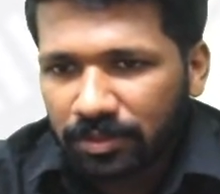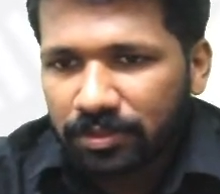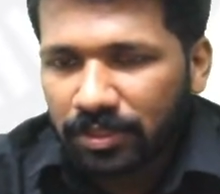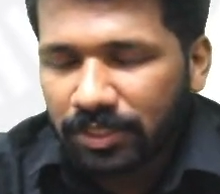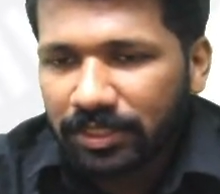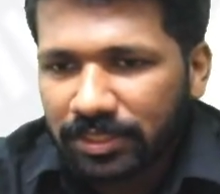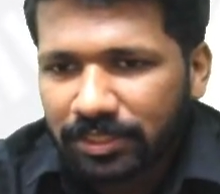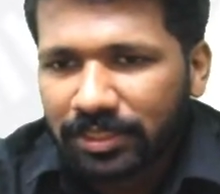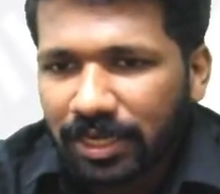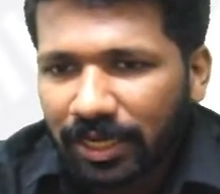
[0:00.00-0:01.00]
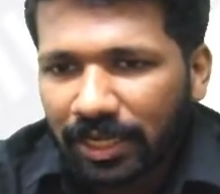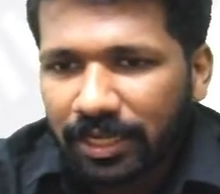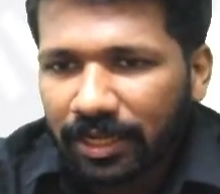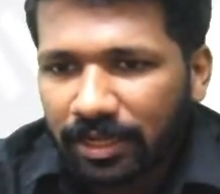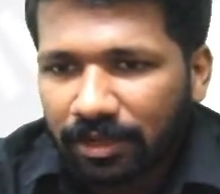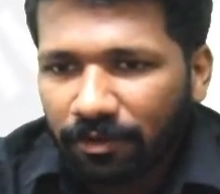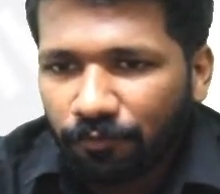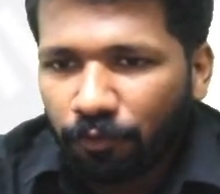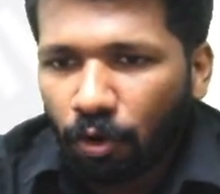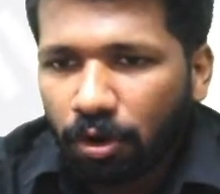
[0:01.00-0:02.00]
So this is the
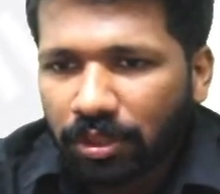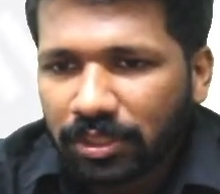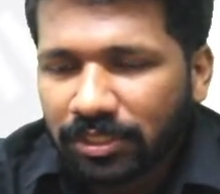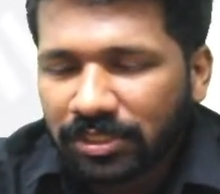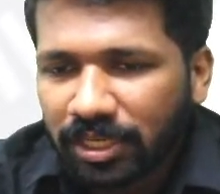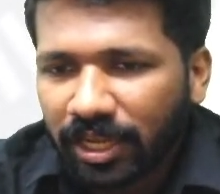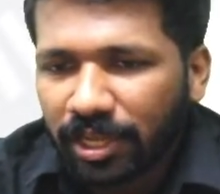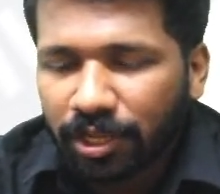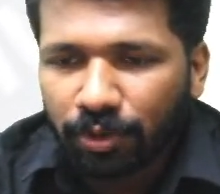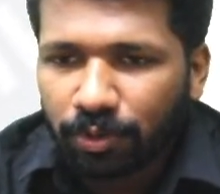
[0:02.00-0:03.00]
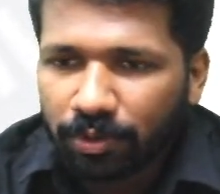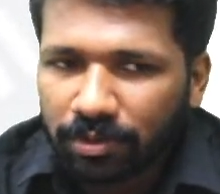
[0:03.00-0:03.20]
fourth scenario.